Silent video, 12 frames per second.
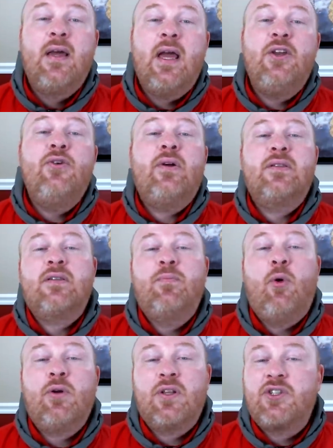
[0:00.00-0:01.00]
And you can
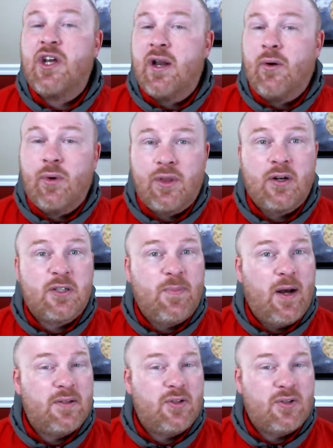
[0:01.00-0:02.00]
support the channel with our
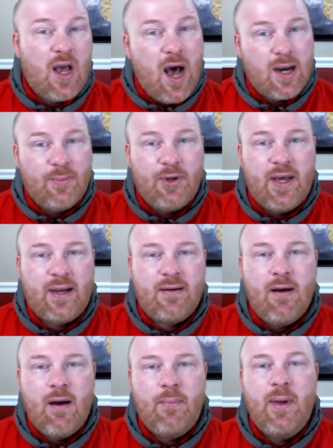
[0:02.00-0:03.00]
sponsors
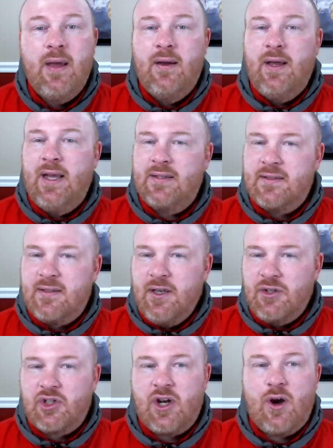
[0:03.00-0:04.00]
Audible.com and
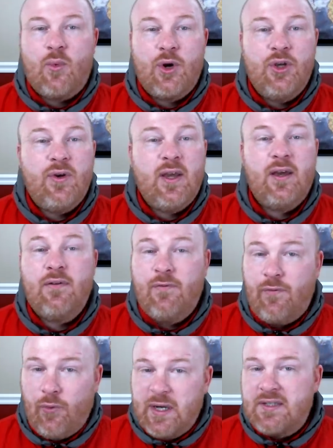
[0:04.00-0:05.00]
Skillshare, where you can get
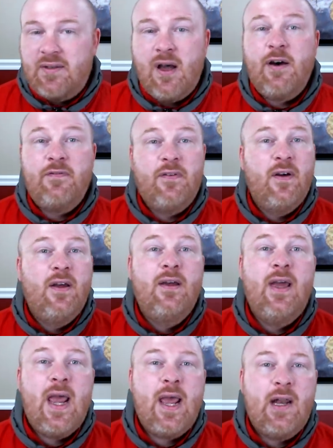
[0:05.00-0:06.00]
free stuff
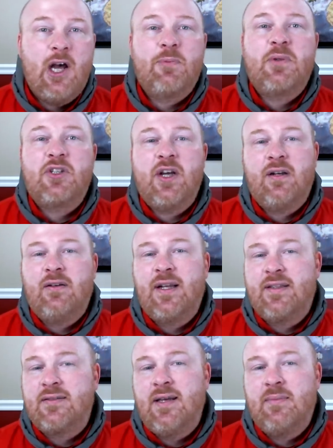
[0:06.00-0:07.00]
and help the channel at
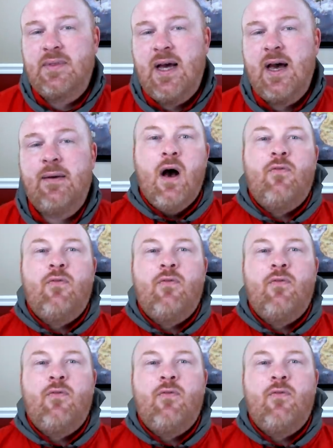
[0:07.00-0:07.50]
the same time.